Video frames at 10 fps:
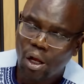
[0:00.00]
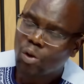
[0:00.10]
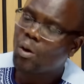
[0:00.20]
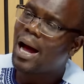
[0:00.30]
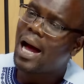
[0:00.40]

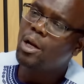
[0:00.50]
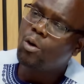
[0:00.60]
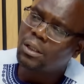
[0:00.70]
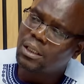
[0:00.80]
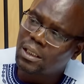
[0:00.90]
So I
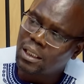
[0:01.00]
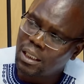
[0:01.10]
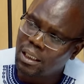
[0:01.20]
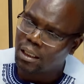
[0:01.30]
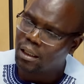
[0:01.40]
don't
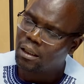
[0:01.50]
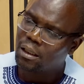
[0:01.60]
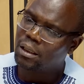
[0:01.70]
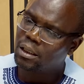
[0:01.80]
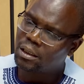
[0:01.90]
see
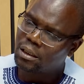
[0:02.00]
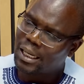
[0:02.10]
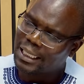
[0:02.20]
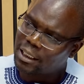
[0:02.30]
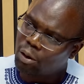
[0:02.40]
this
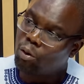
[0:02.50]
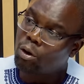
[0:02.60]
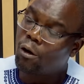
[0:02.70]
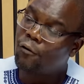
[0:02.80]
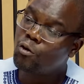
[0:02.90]

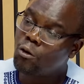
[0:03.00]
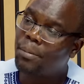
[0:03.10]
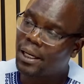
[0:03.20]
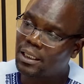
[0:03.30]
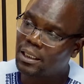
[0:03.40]
category of new
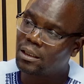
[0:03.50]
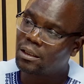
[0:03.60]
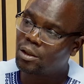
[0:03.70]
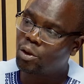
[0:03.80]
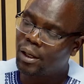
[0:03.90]
parties,
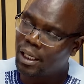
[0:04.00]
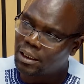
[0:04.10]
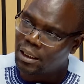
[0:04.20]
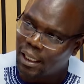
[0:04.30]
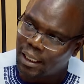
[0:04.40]
your
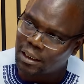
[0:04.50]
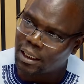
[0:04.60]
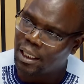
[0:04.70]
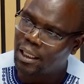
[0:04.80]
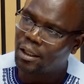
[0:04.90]
Action
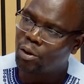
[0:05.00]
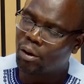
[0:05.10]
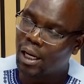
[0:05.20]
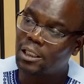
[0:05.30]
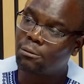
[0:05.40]
SA, your
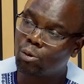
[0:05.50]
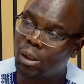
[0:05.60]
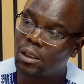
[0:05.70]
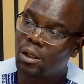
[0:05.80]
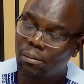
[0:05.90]
Rise
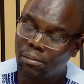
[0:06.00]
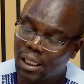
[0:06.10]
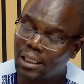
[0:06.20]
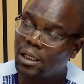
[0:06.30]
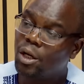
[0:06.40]

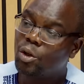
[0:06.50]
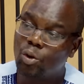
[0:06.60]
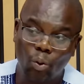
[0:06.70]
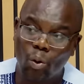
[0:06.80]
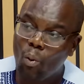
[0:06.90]
Mzansi,
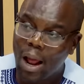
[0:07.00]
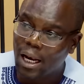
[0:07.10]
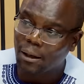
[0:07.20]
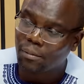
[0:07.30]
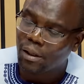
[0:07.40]
doing
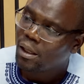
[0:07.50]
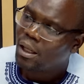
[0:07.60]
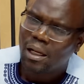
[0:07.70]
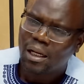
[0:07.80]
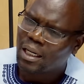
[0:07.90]
well.
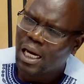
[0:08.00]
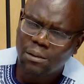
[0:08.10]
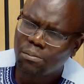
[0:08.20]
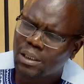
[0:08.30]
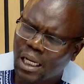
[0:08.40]

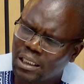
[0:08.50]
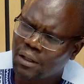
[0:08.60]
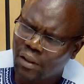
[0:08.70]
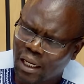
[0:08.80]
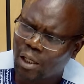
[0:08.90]
Rise Mzansi,
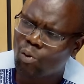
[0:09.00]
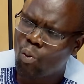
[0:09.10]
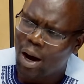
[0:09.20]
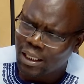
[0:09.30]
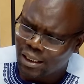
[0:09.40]
if they get
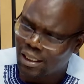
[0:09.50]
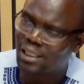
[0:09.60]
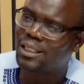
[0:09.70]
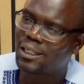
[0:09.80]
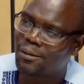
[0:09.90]
one
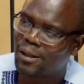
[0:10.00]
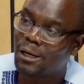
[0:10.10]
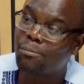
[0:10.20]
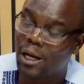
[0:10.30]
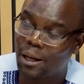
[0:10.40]
seat
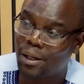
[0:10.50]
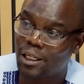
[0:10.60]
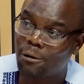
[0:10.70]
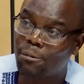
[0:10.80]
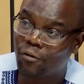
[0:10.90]
in parliament,
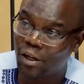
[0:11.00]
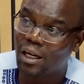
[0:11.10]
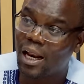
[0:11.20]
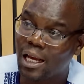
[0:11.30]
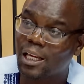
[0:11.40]
they'll be very
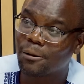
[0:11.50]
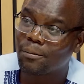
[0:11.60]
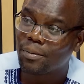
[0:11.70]
lucky.